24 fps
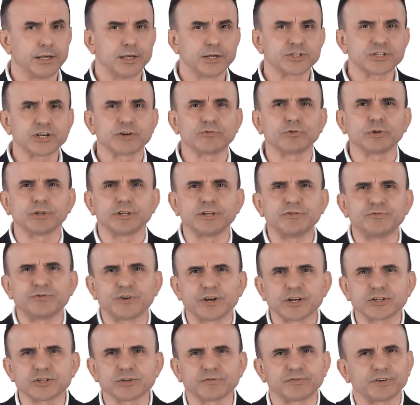Several
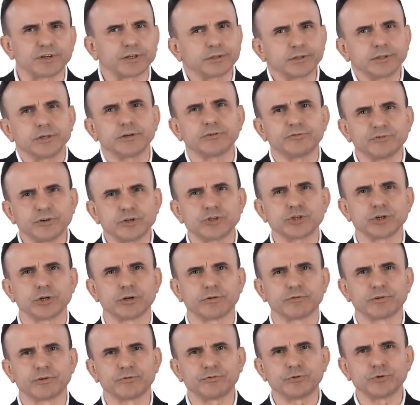effects of a clear vision
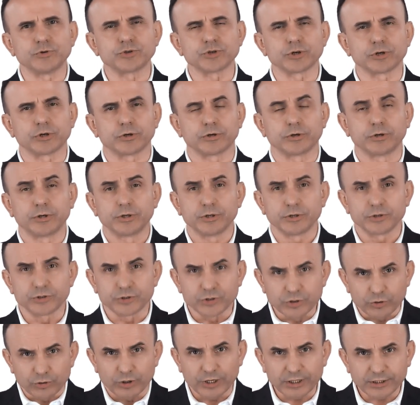of the future,
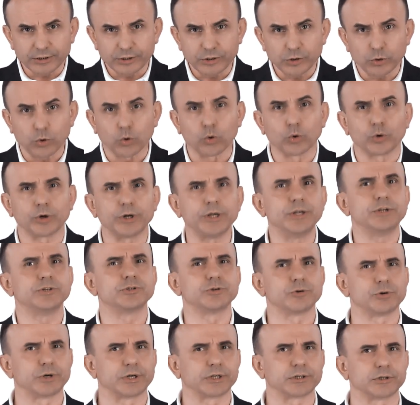directly or
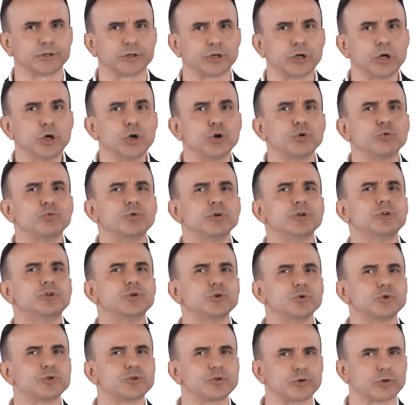indirectly,
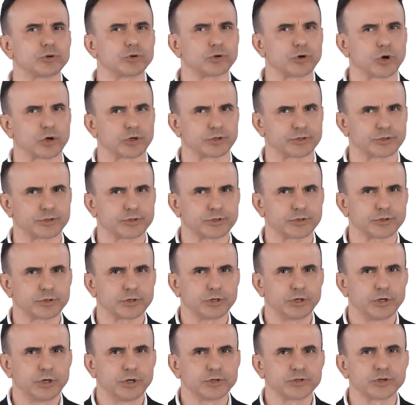reduce your costs,
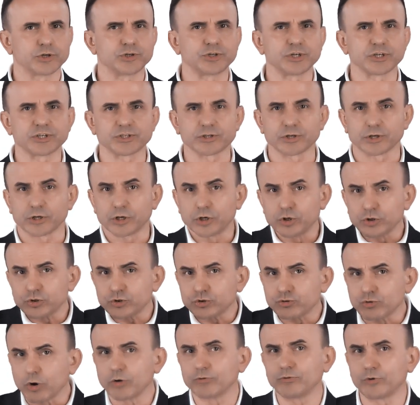such as the
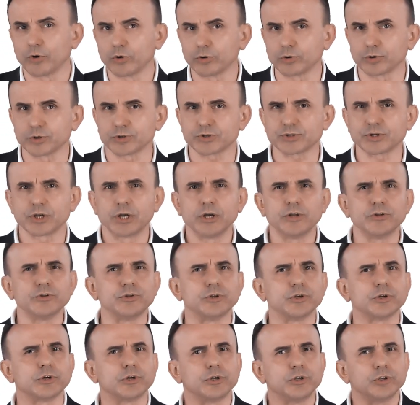strong focus,
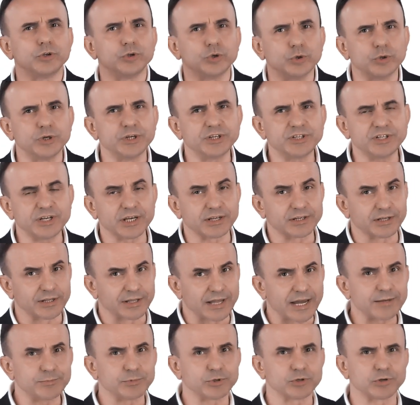the unity and
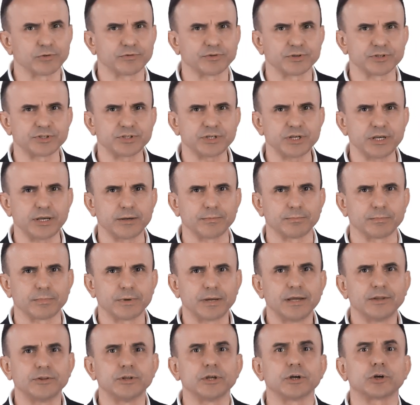alignment of the team,
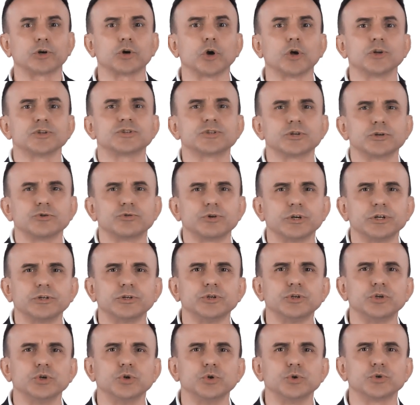the
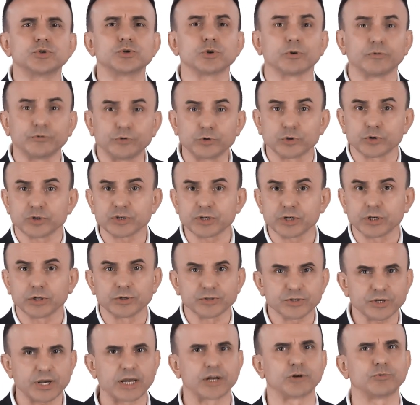concentrated use of your
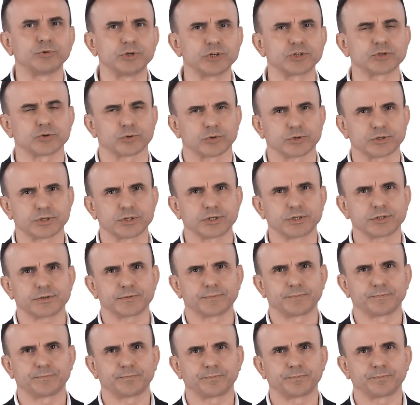skills and resources.